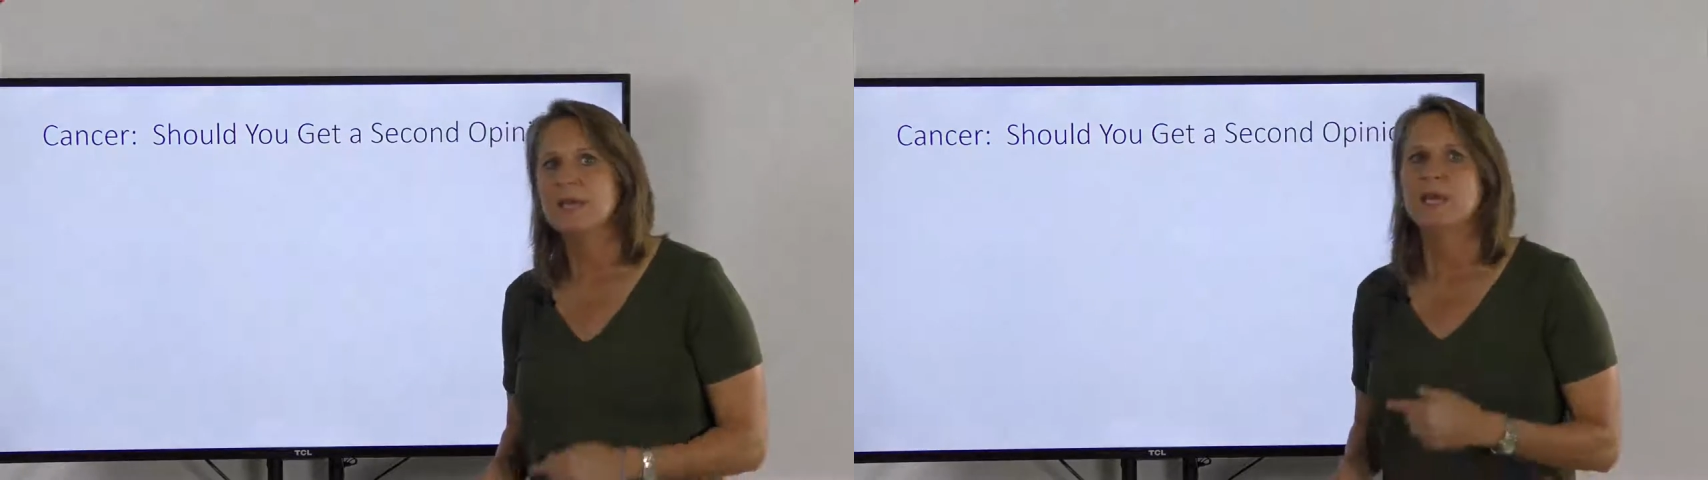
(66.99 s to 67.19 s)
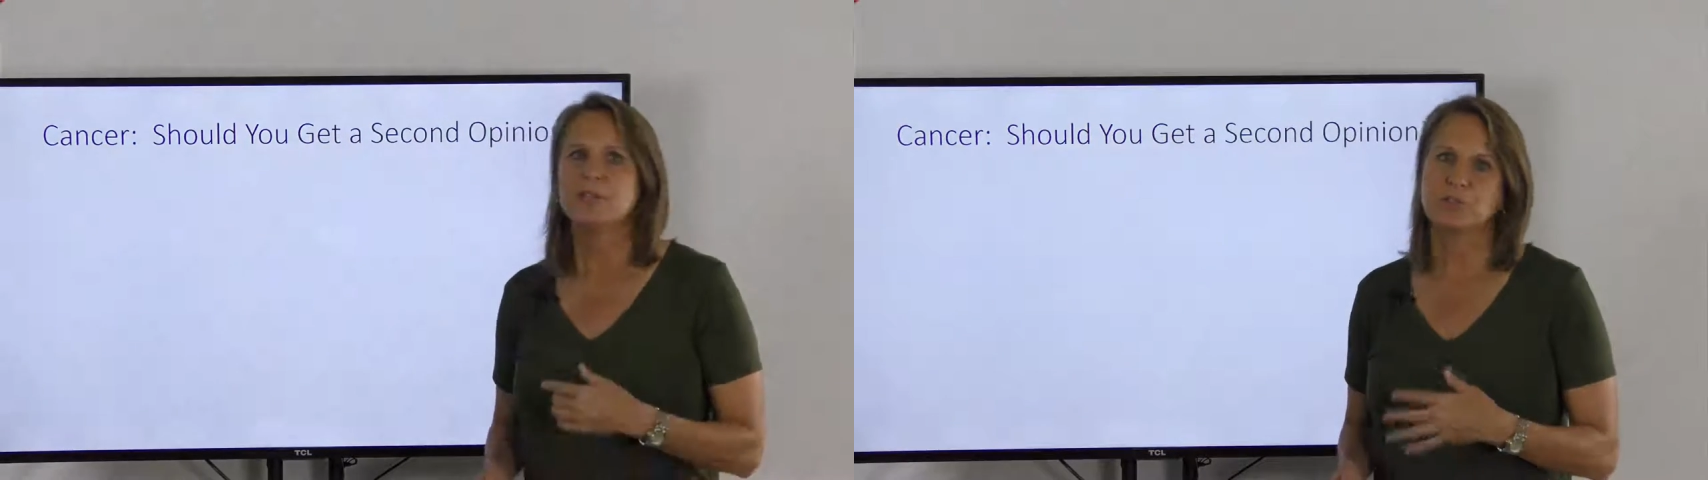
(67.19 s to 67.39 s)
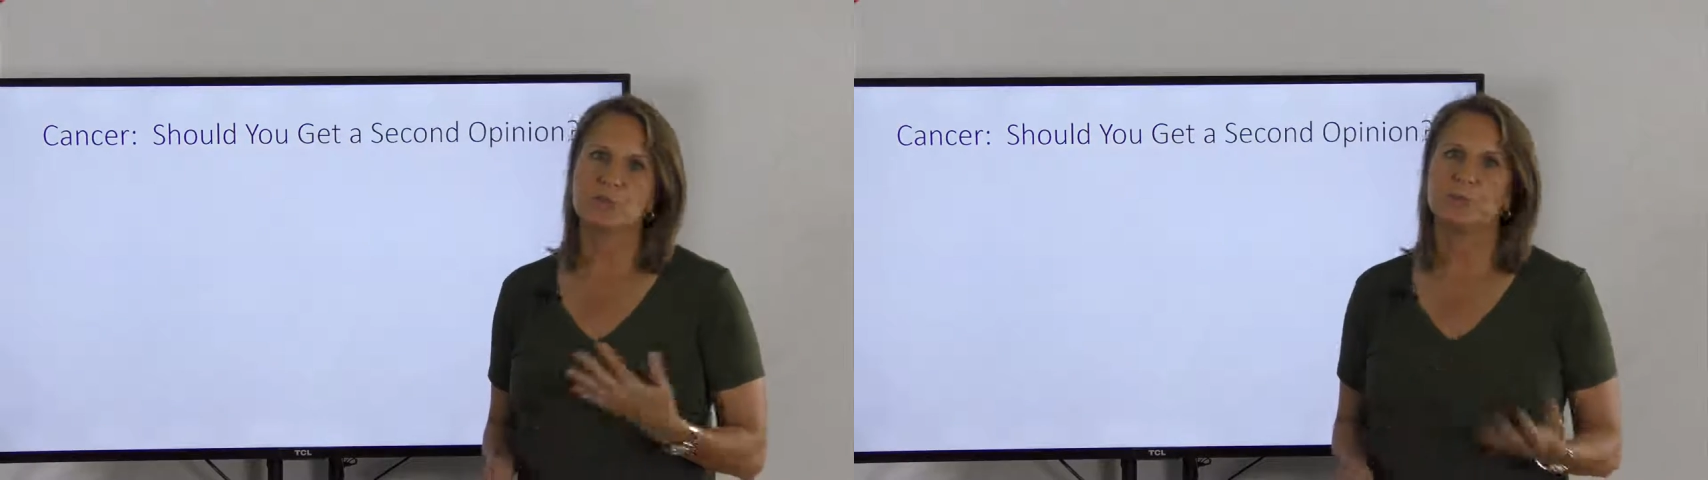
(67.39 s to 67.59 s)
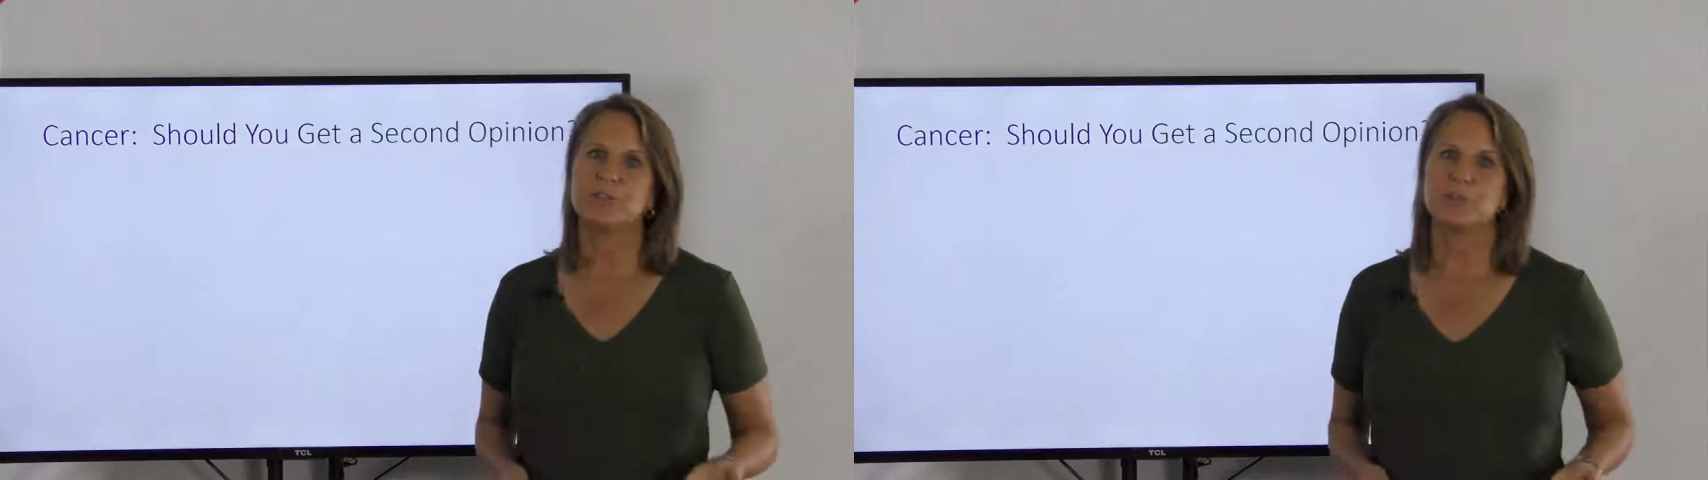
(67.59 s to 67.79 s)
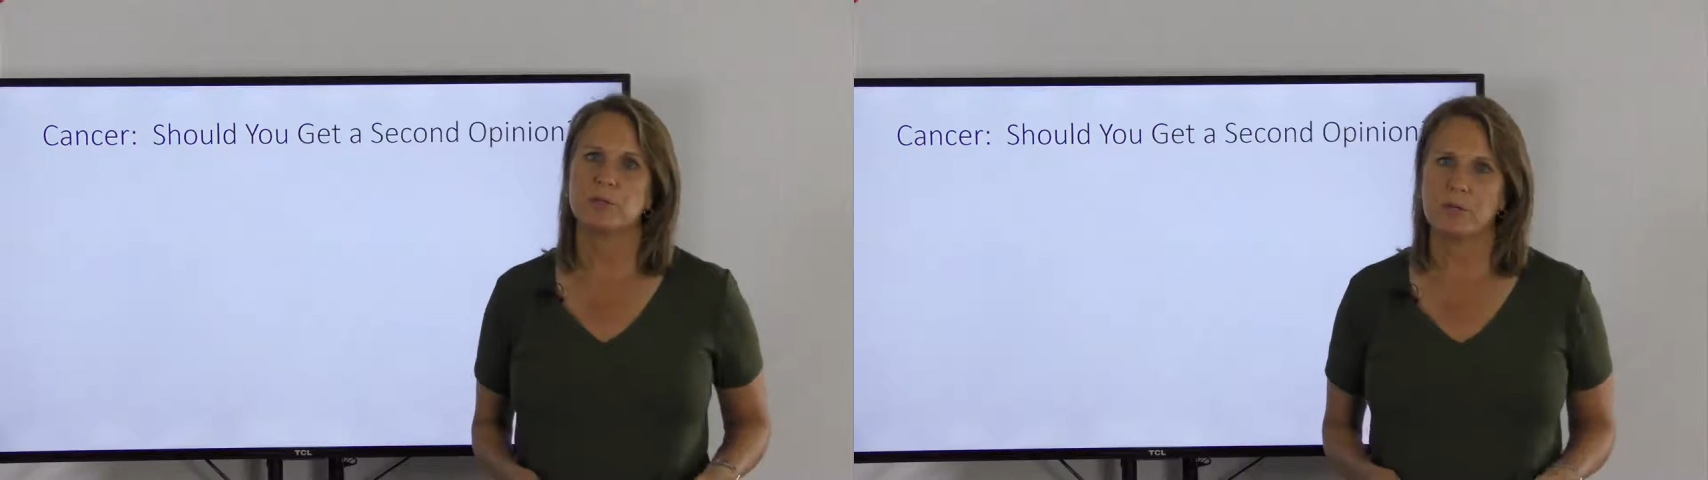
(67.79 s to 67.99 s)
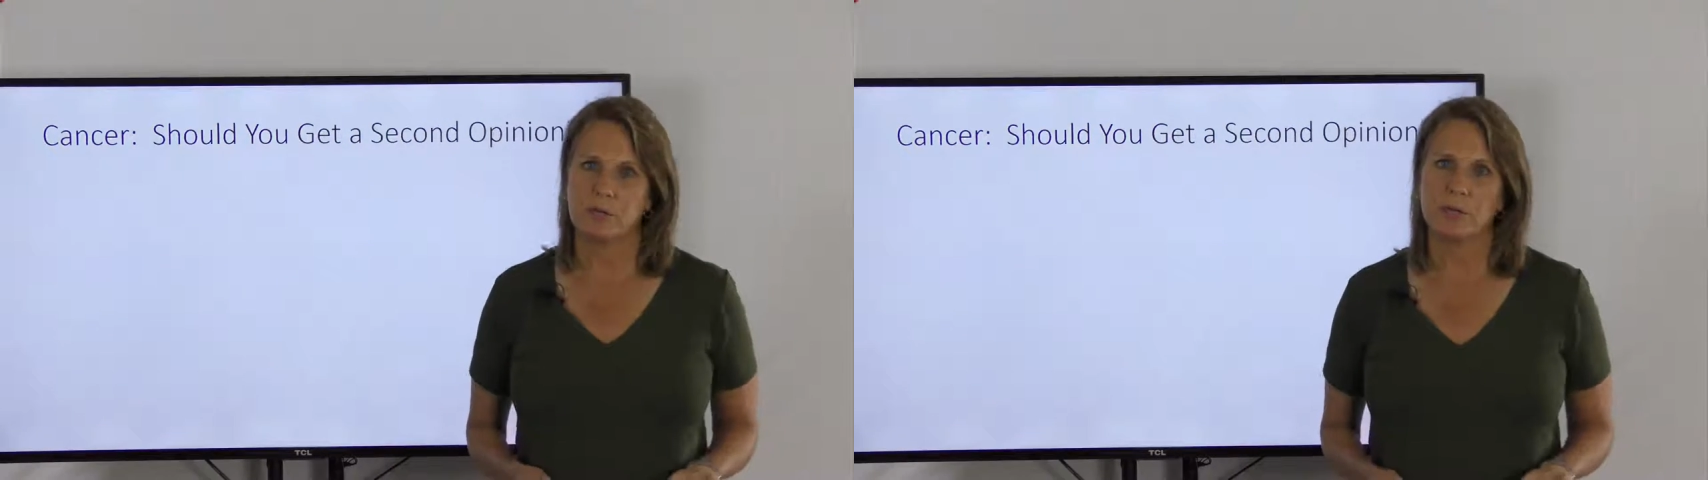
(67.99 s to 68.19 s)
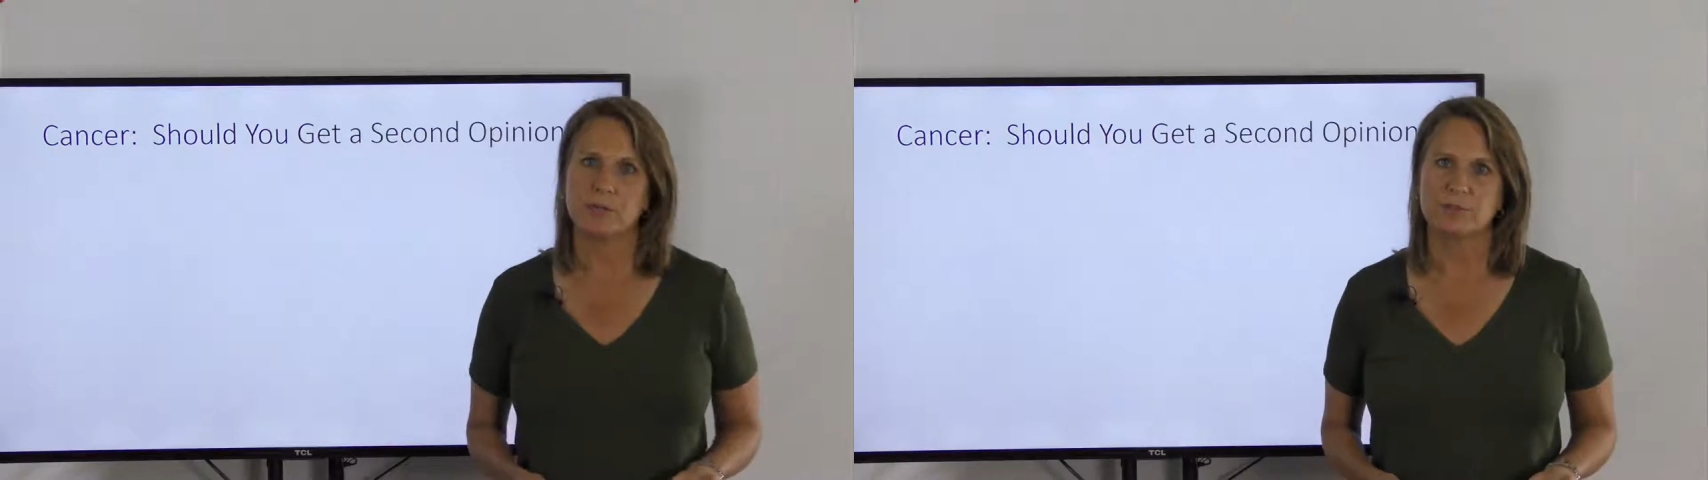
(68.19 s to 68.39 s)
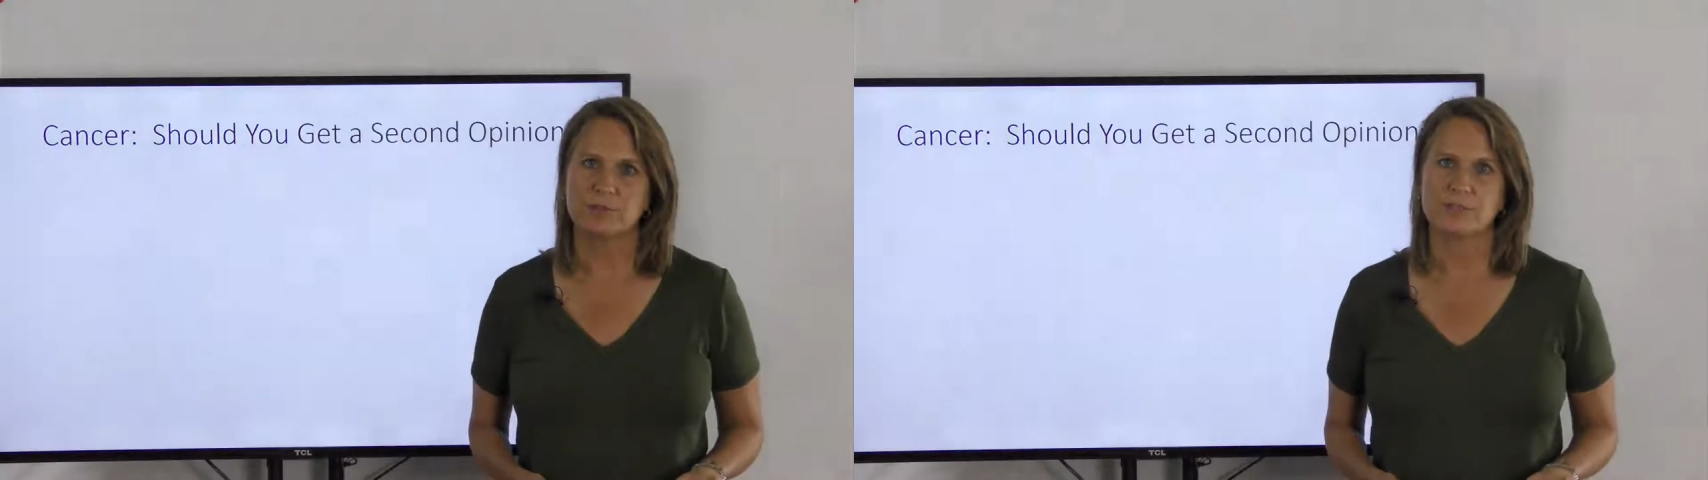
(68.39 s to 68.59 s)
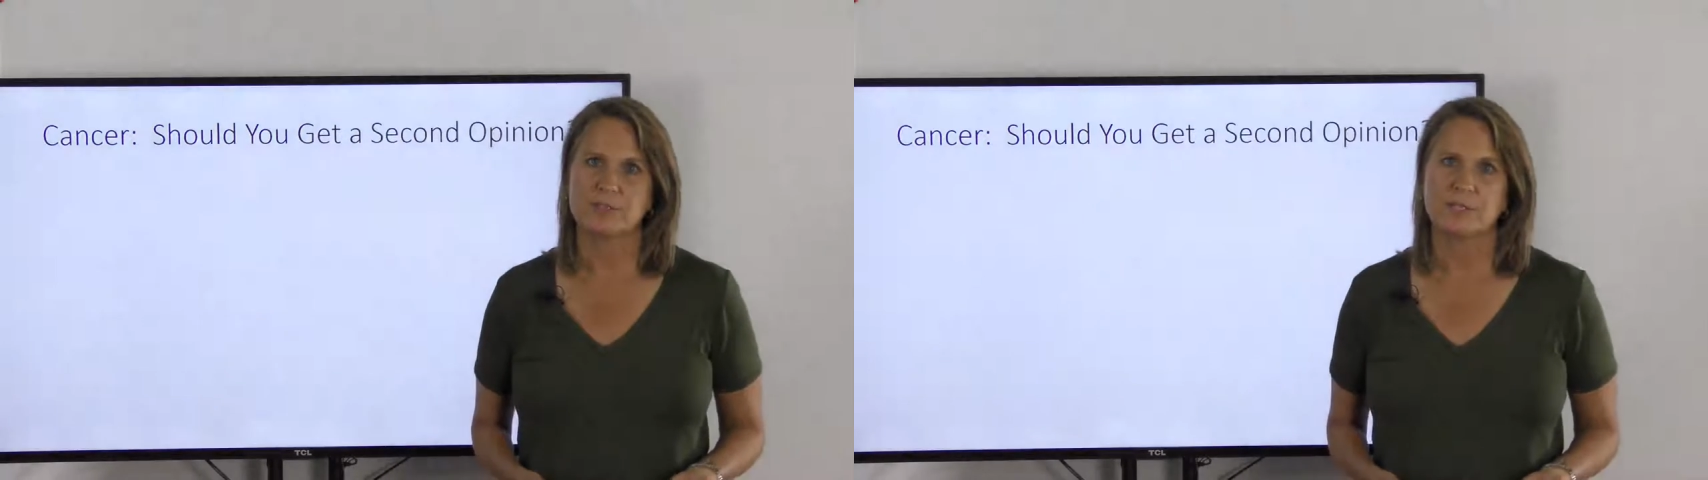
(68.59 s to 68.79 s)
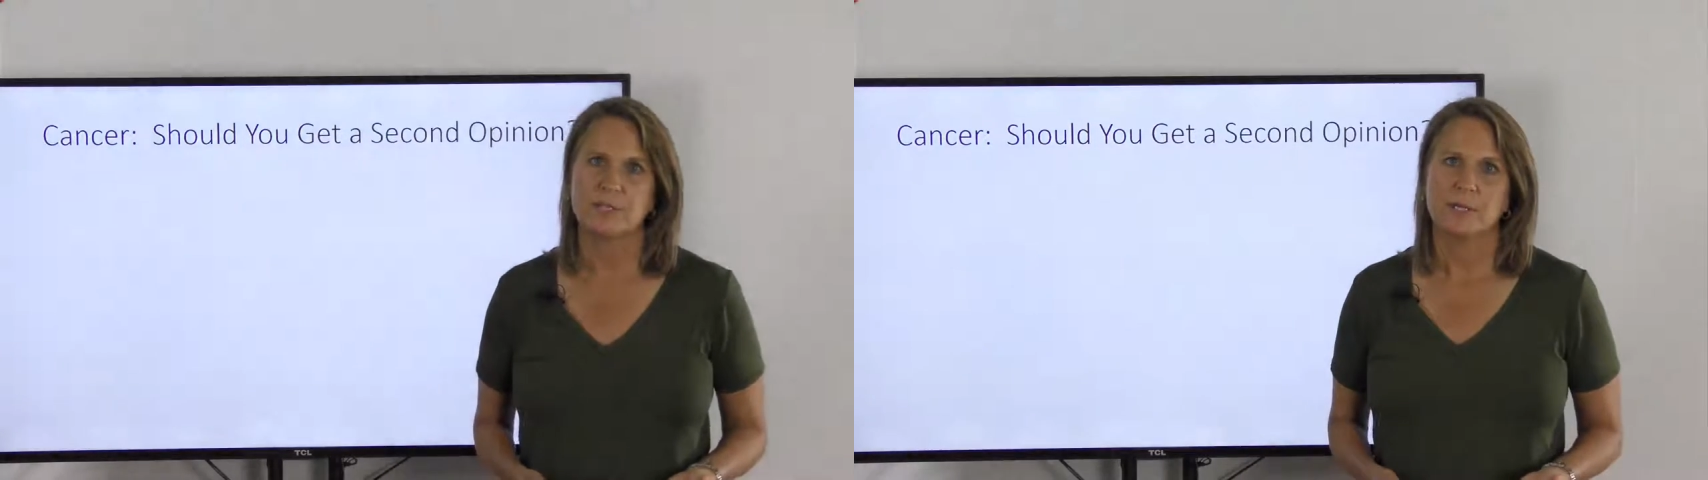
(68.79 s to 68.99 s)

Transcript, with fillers: as your original oncologist.